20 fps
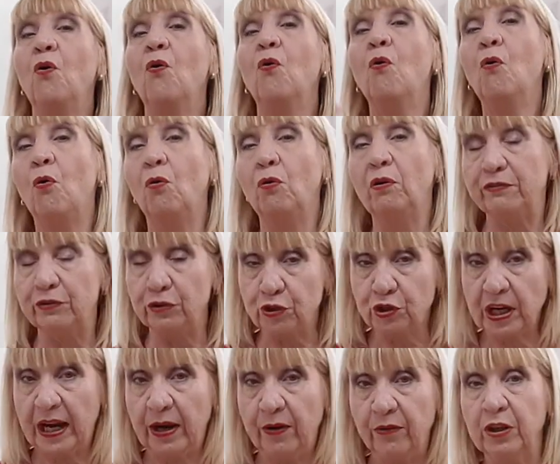or if you
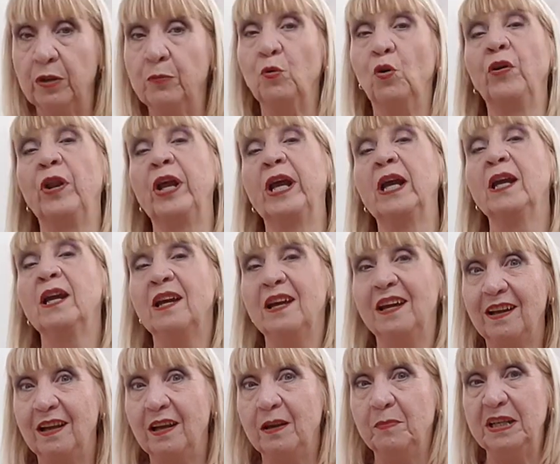shower in the morning,
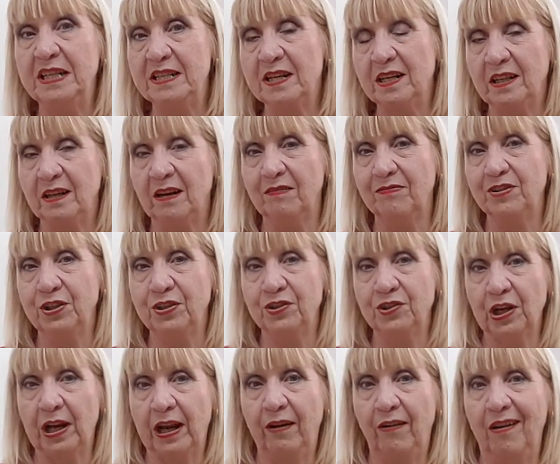immediately after your
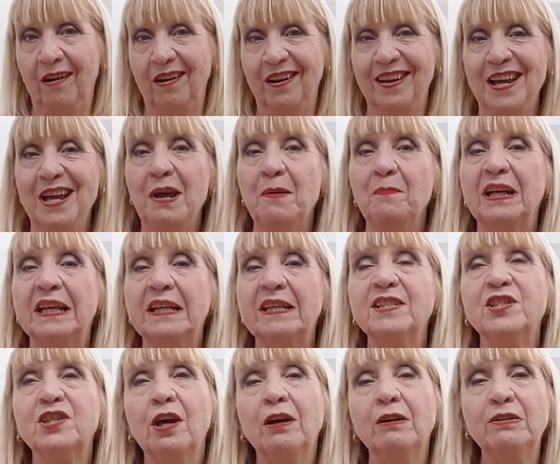shower.
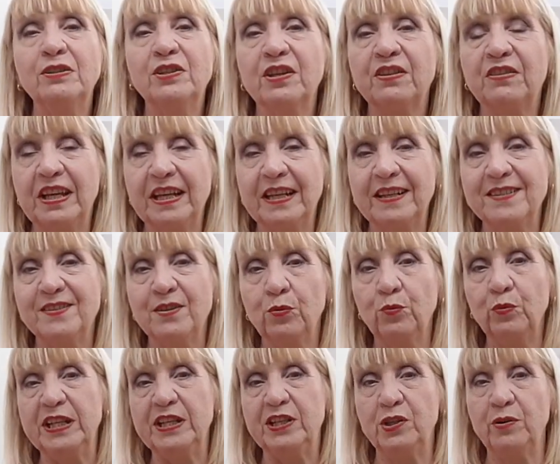Because those are things that
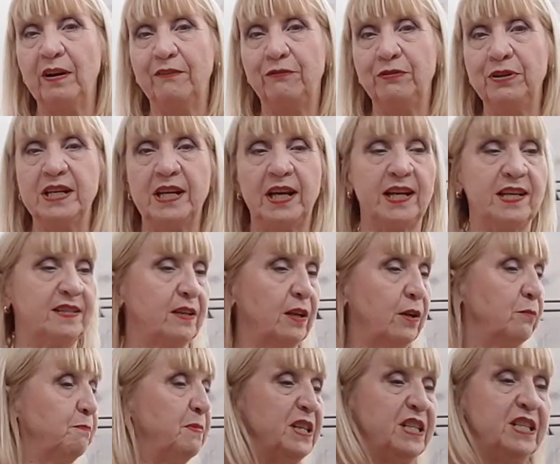we do every day. So
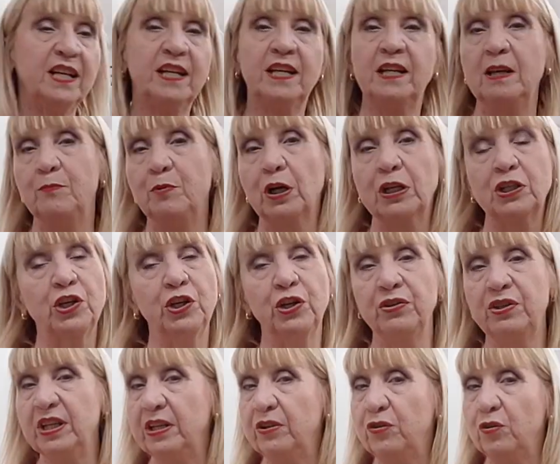particularly brushing your
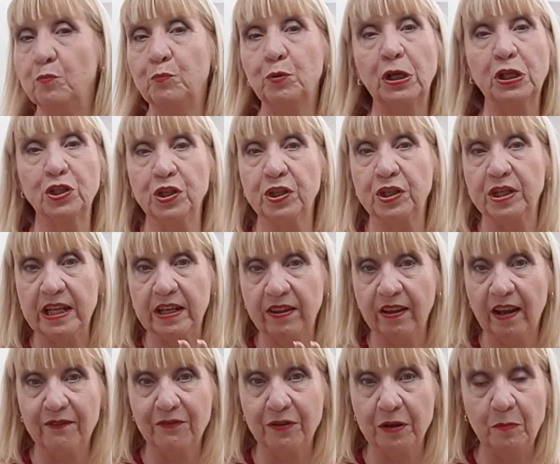teeth. You brush your teeth
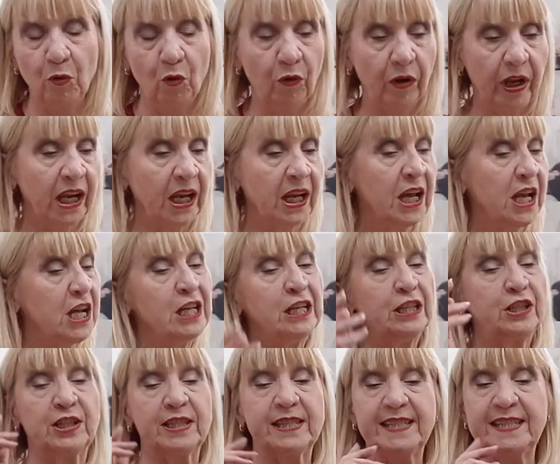every morning,
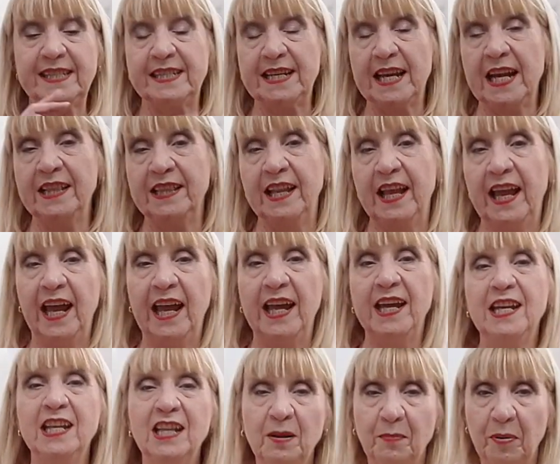just stand there
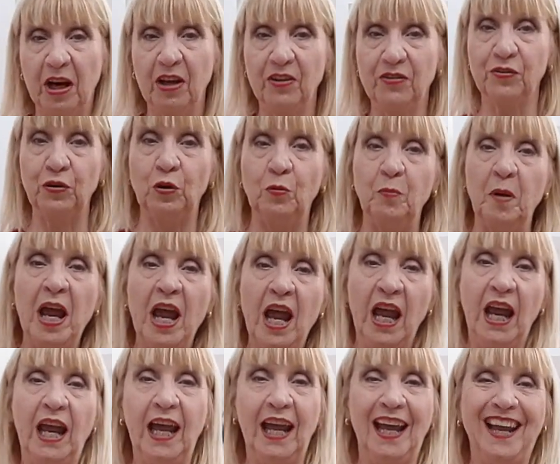in the bathroom
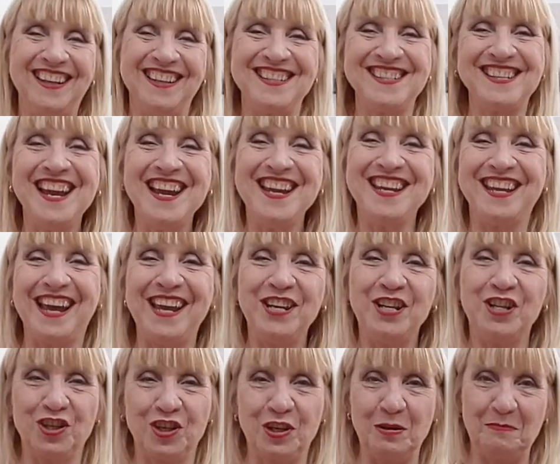and get
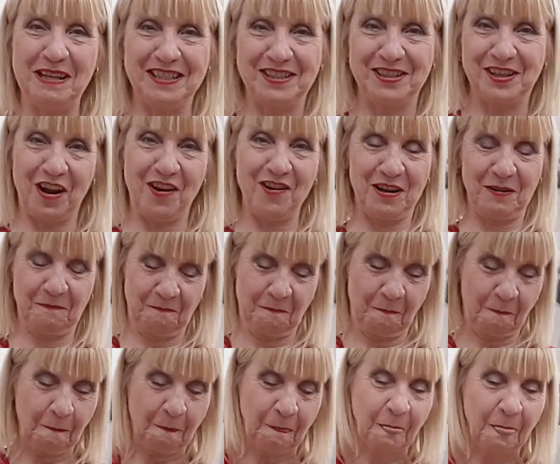your shimmies going.
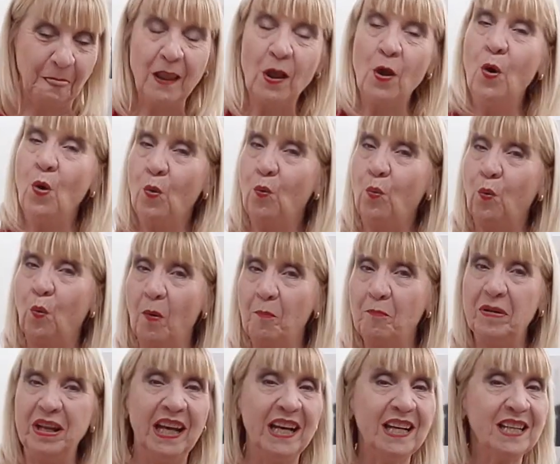1
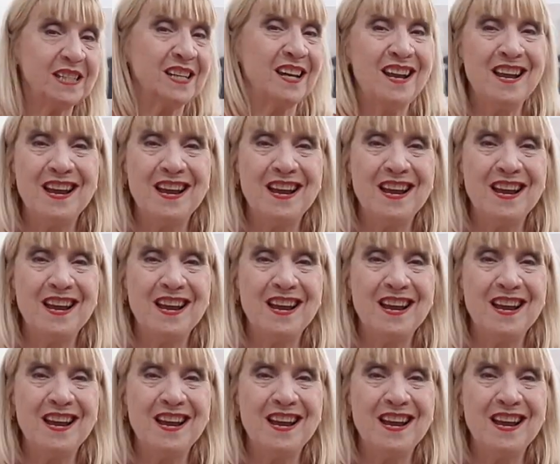minute,